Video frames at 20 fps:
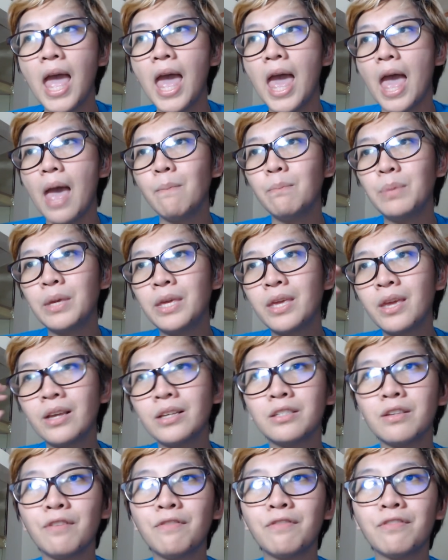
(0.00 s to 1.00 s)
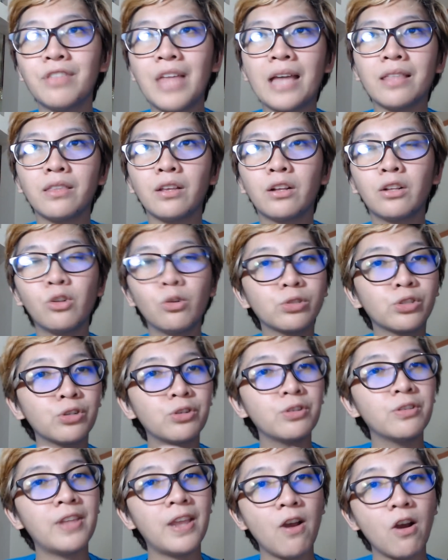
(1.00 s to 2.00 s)
and because of that, the
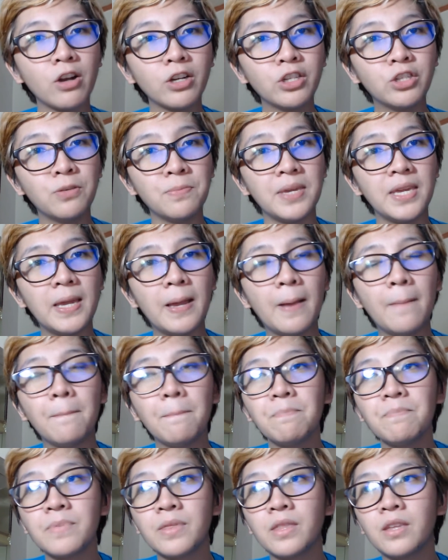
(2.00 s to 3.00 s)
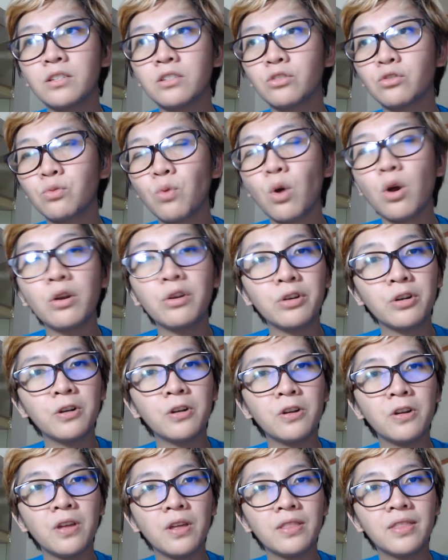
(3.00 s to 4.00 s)
closer they are to me, the
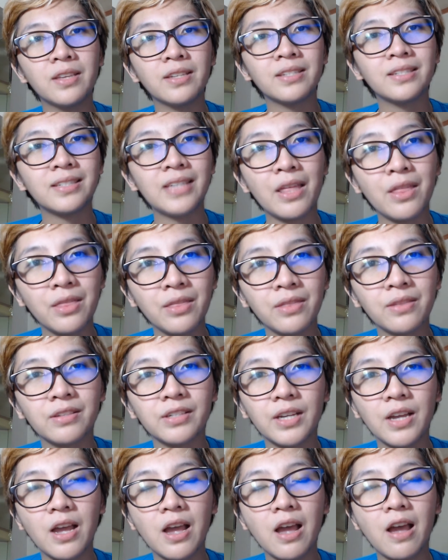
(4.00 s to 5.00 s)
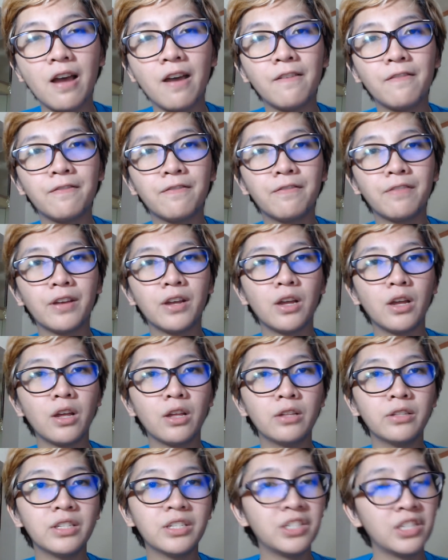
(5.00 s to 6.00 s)
stronger the scent of
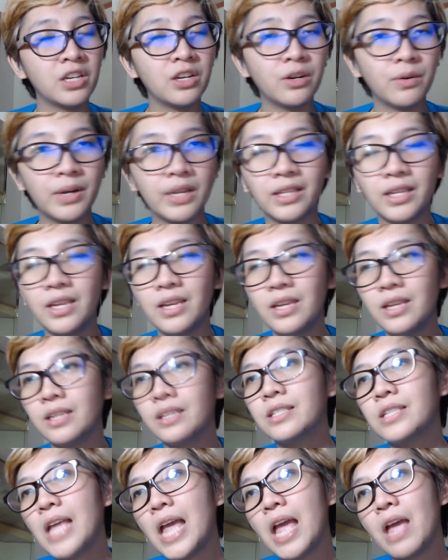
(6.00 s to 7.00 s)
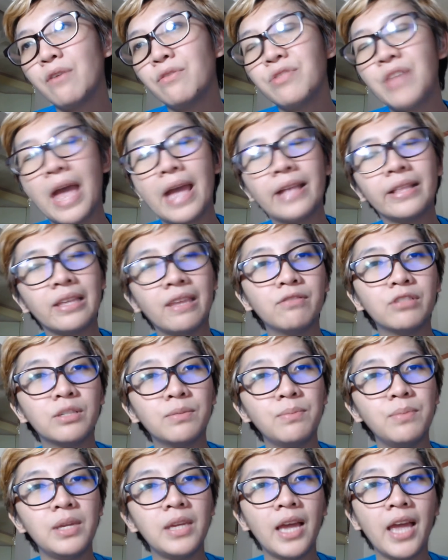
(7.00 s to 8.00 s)
the cigarette is, and that gives
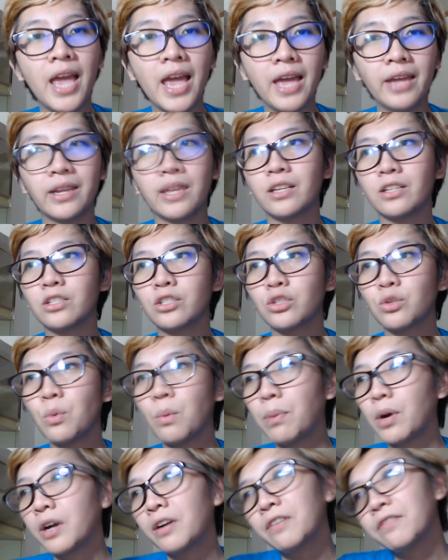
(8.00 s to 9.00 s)
me a headache. So apart